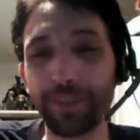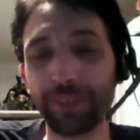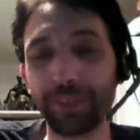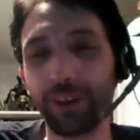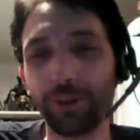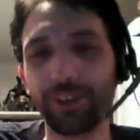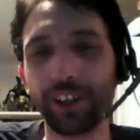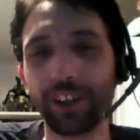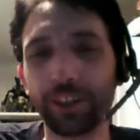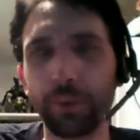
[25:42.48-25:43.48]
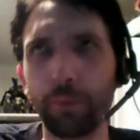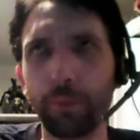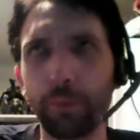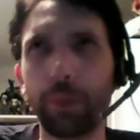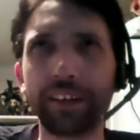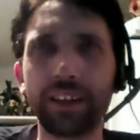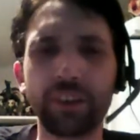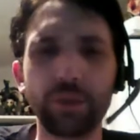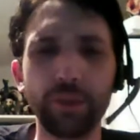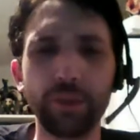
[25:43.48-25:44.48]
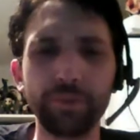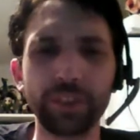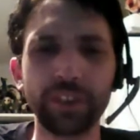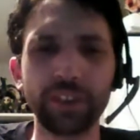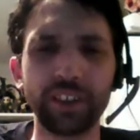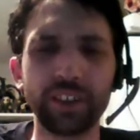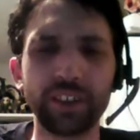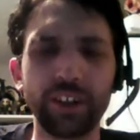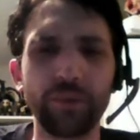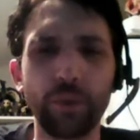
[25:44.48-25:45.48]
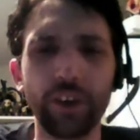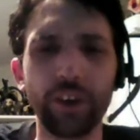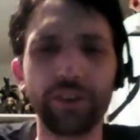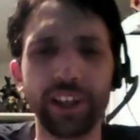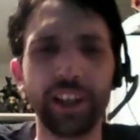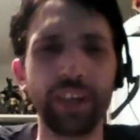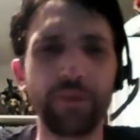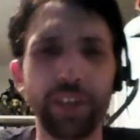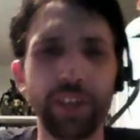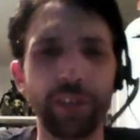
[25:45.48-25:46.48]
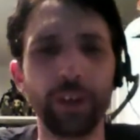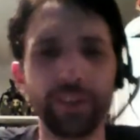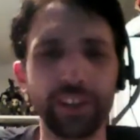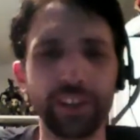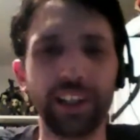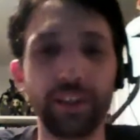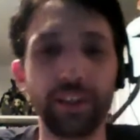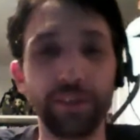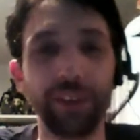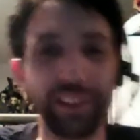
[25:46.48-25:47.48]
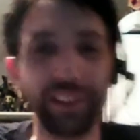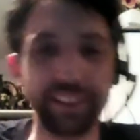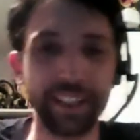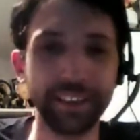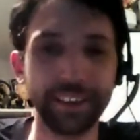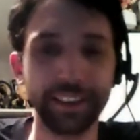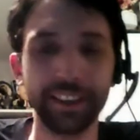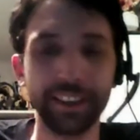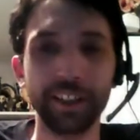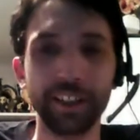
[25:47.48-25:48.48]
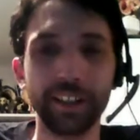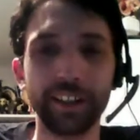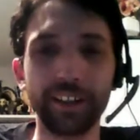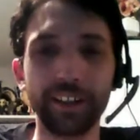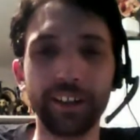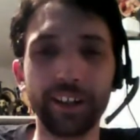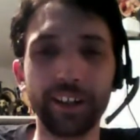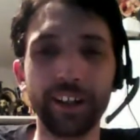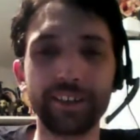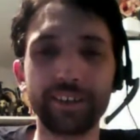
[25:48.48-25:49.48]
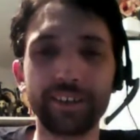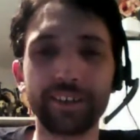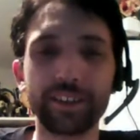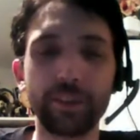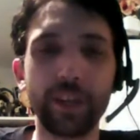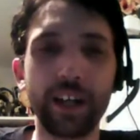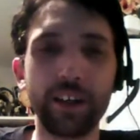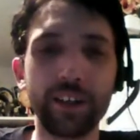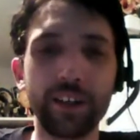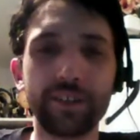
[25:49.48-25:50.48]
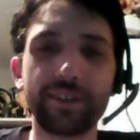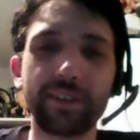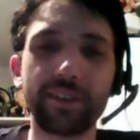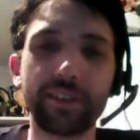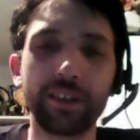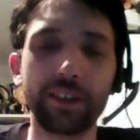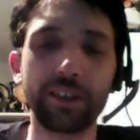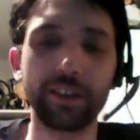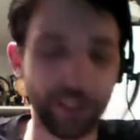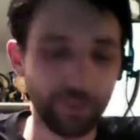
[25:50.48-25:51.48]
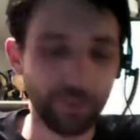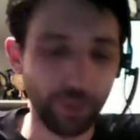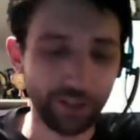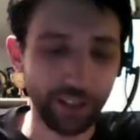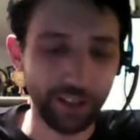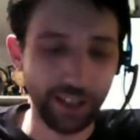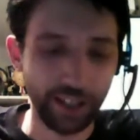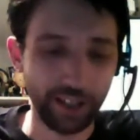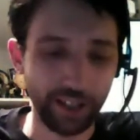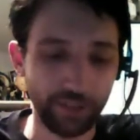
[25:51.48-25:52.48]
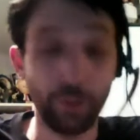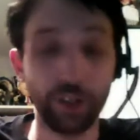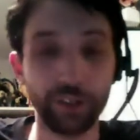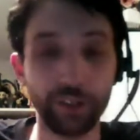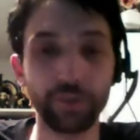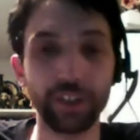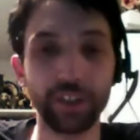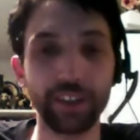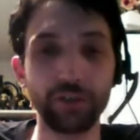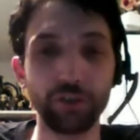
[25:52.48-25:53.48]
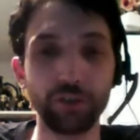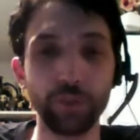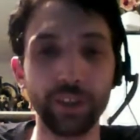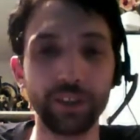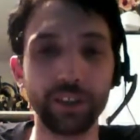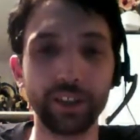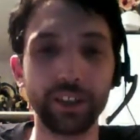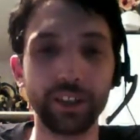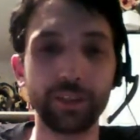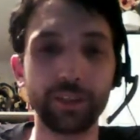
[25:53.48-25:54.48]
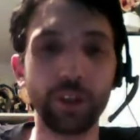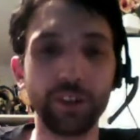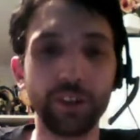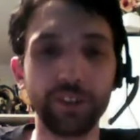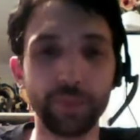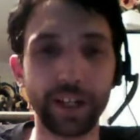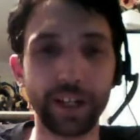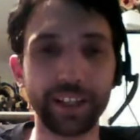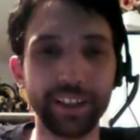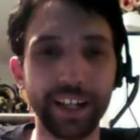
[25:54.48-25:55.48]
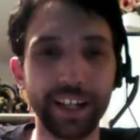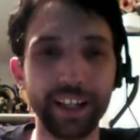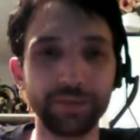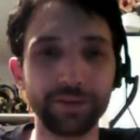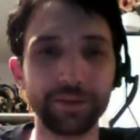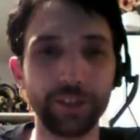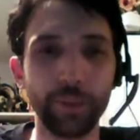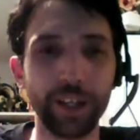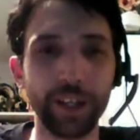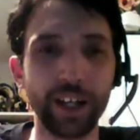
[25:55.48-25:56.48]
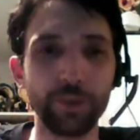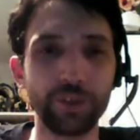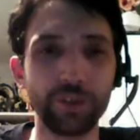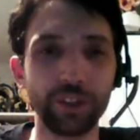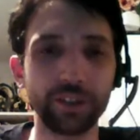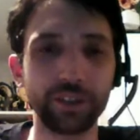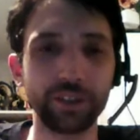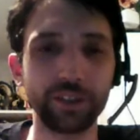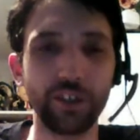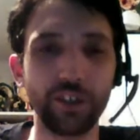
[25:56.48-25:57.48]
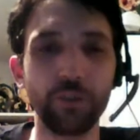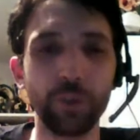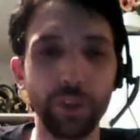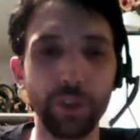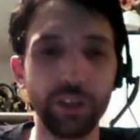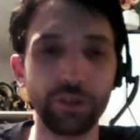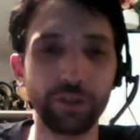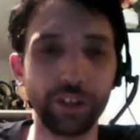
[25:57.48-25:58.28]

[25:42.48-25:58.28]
Well, I would say coming back to the X1 because it kind of was, then it left, then it was, then it left. Now it is again, and it's coming out. It's because Xbox had Microsoft had their stupid policies back in the day of not being able to self-publish.